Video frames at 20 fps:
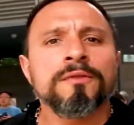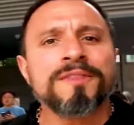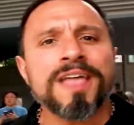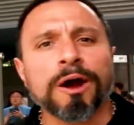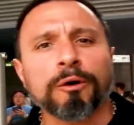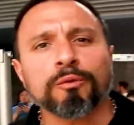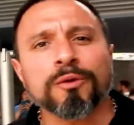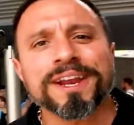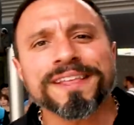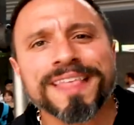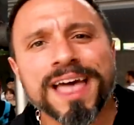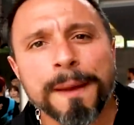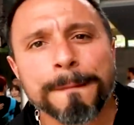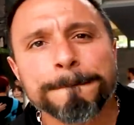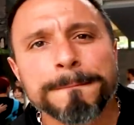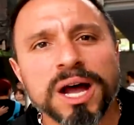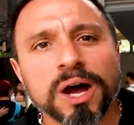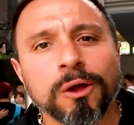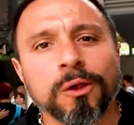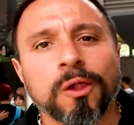Now ring
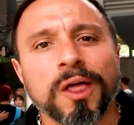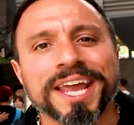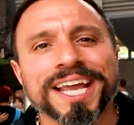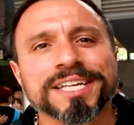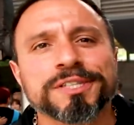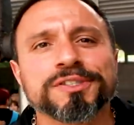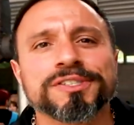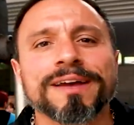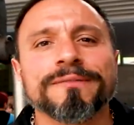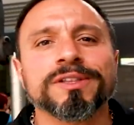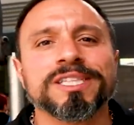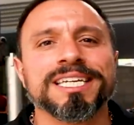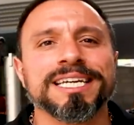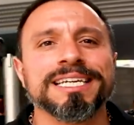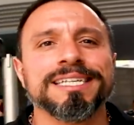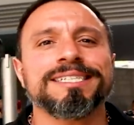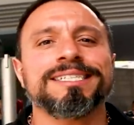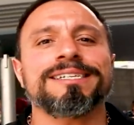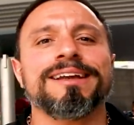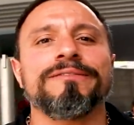that bell like it's
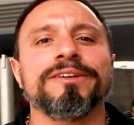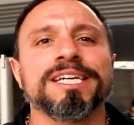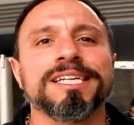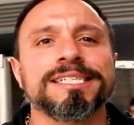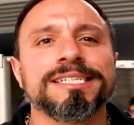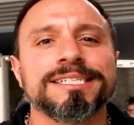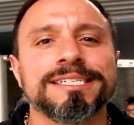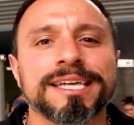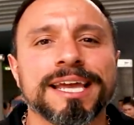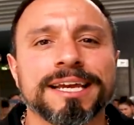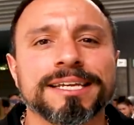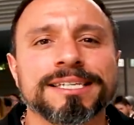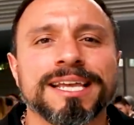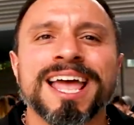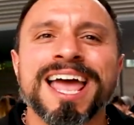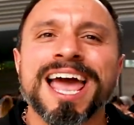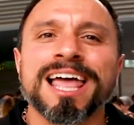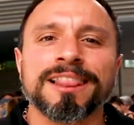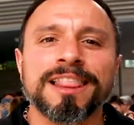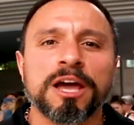1776
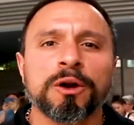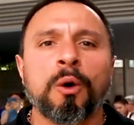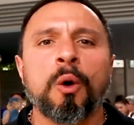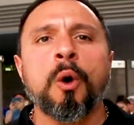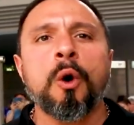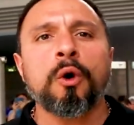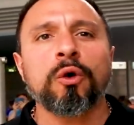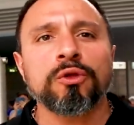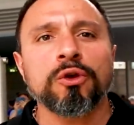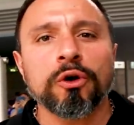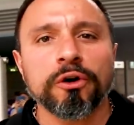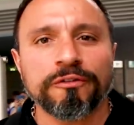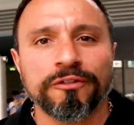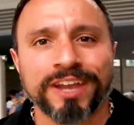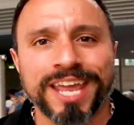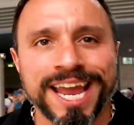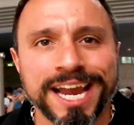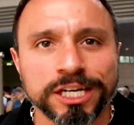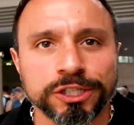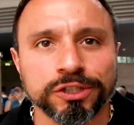and let all
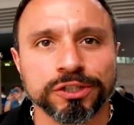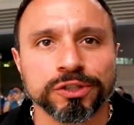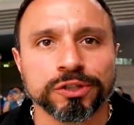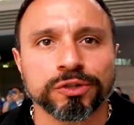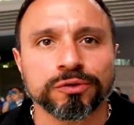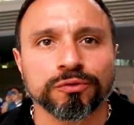notifications